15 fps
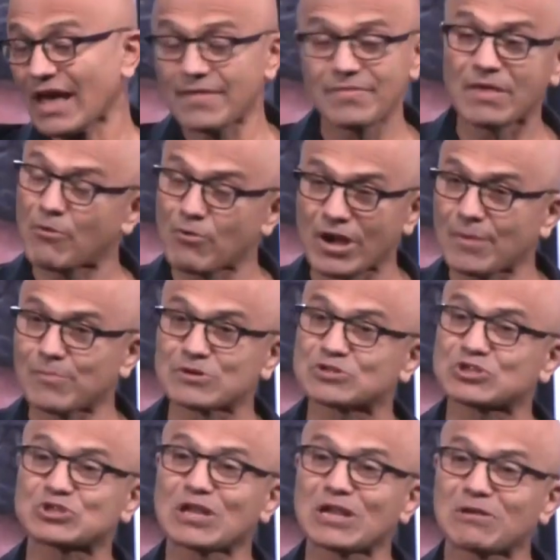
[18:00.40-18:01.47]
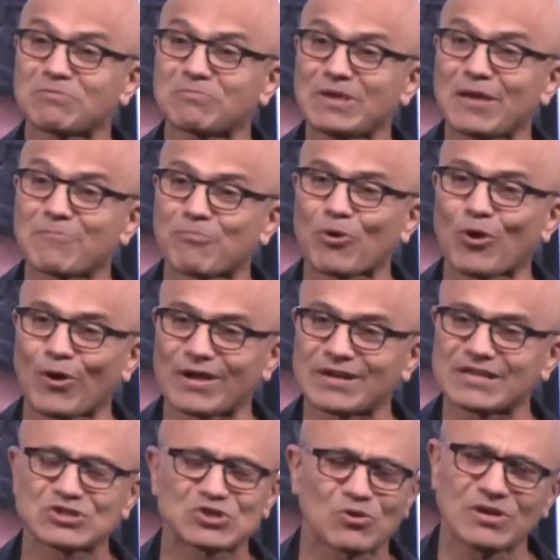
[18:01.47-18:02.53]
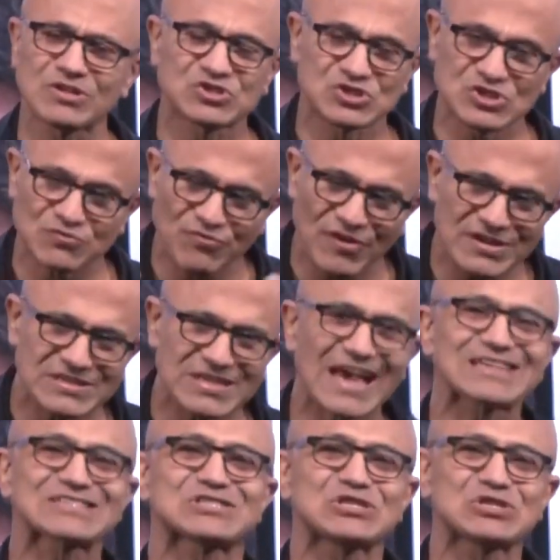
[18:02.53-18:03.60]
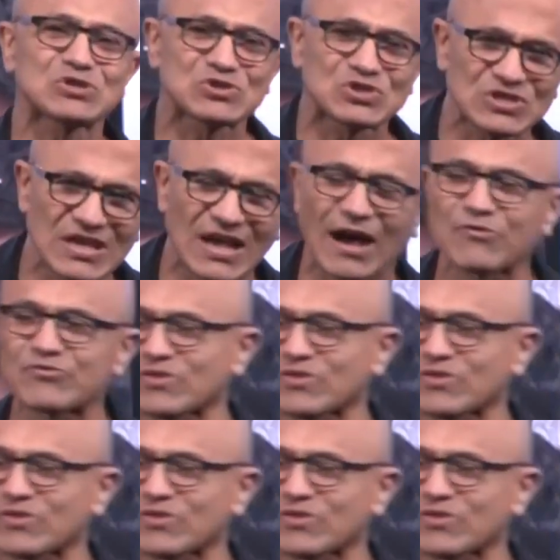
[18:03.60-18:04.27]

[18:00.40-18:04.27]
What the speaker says: and they were able to still be employed. And so it's just fantastic to see how